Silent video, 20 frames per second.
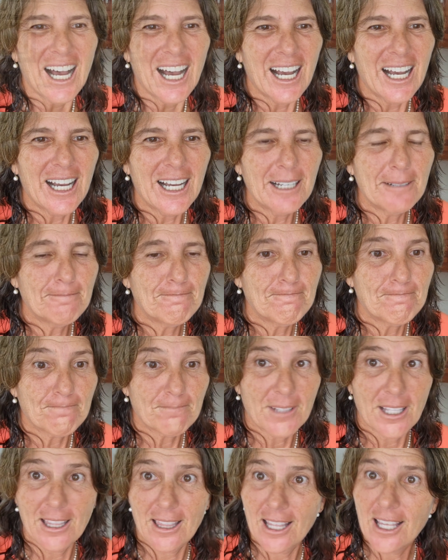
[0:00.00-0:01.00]

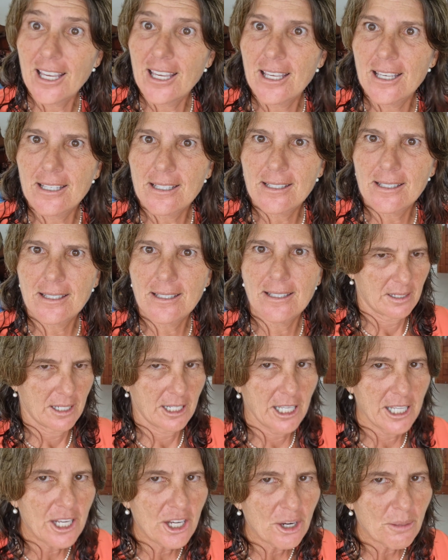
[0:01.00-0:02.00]
The thing is,
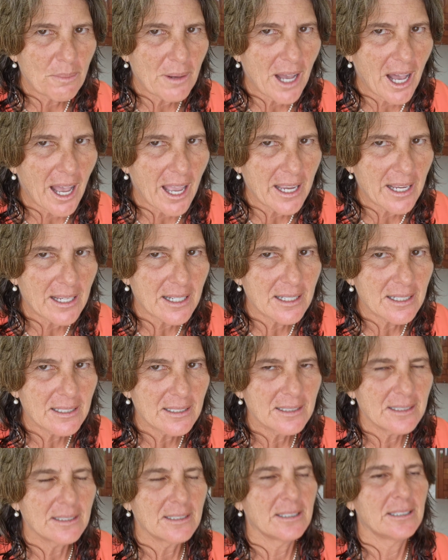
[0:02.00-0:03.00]
clean your bike,
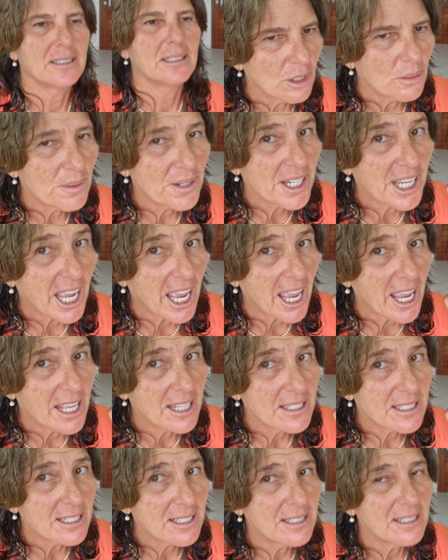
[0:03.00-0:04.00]

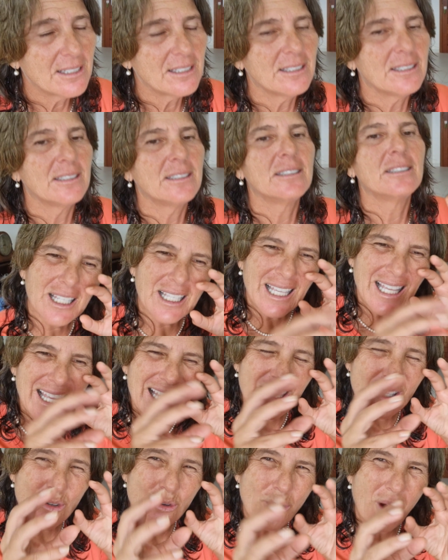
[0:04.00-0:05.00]
lubricate,
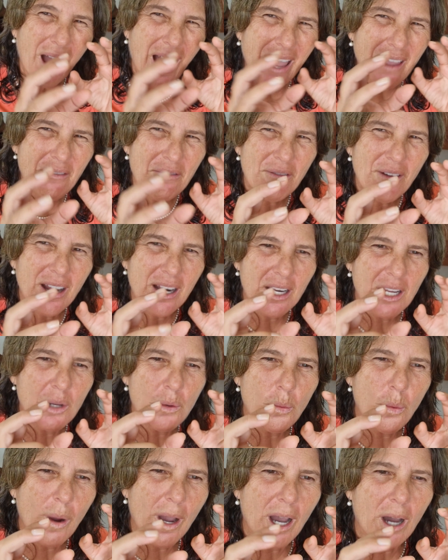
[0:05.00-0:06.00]
and drive very
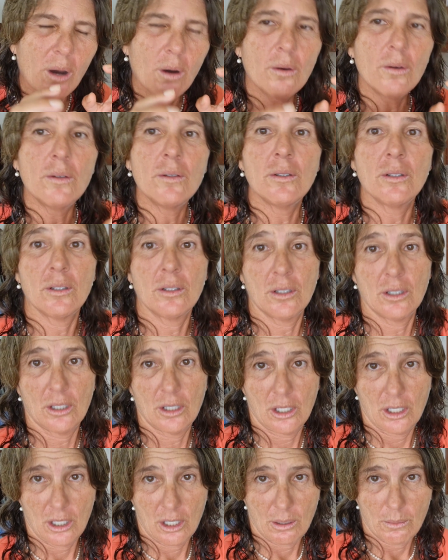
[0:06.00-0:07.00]
well.
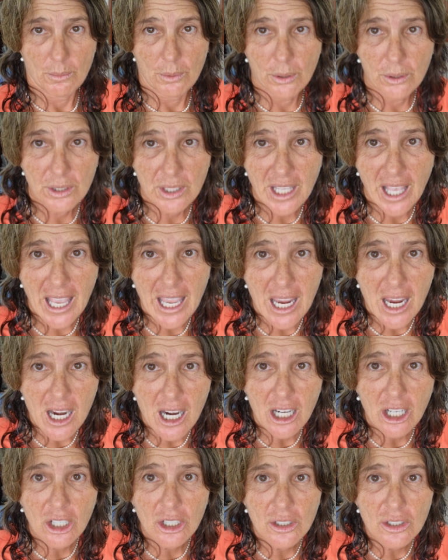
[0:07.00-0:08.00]
Put
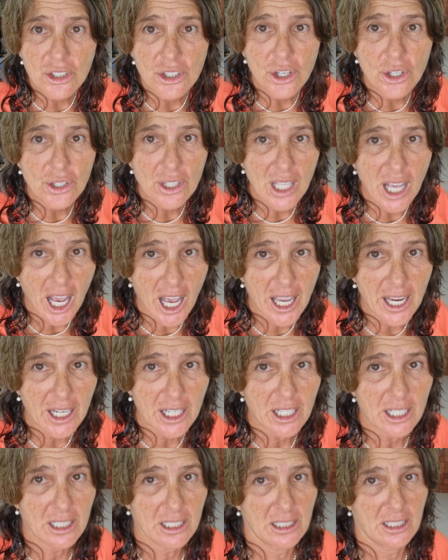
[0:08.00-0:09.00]
air on your
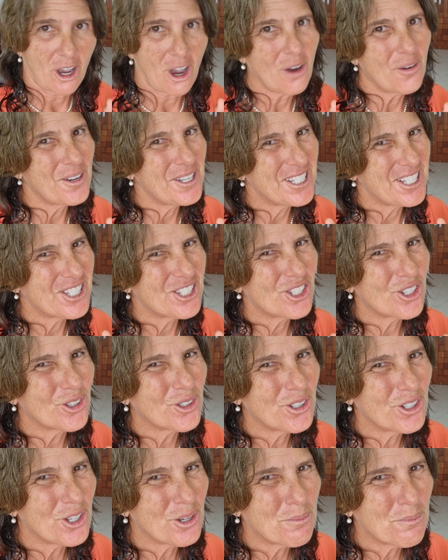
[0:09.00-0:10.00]
tire. Always
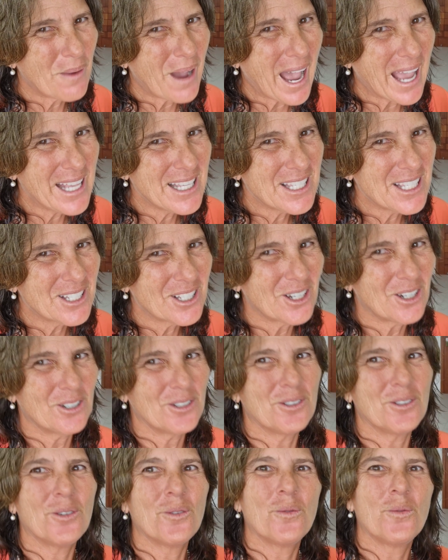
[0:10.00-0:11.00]
store your
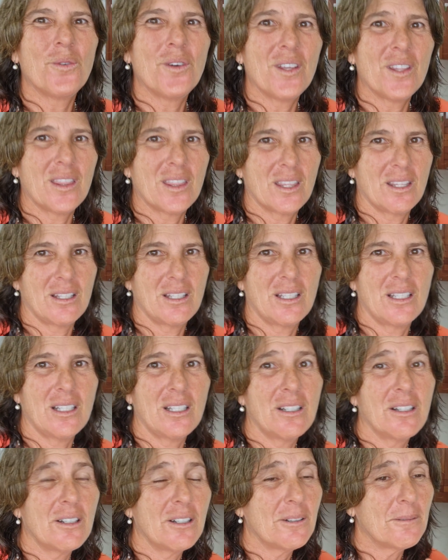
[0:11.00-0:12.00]
bicycle with
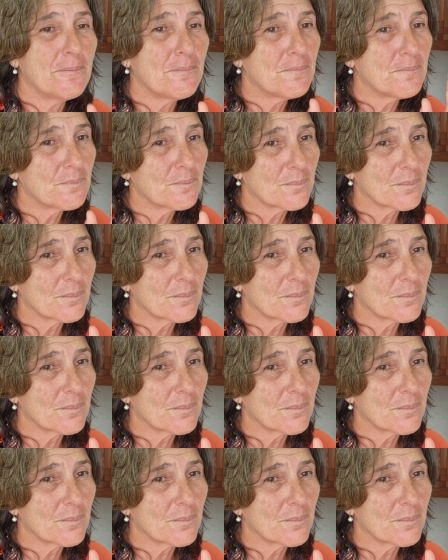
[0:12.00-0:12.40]
the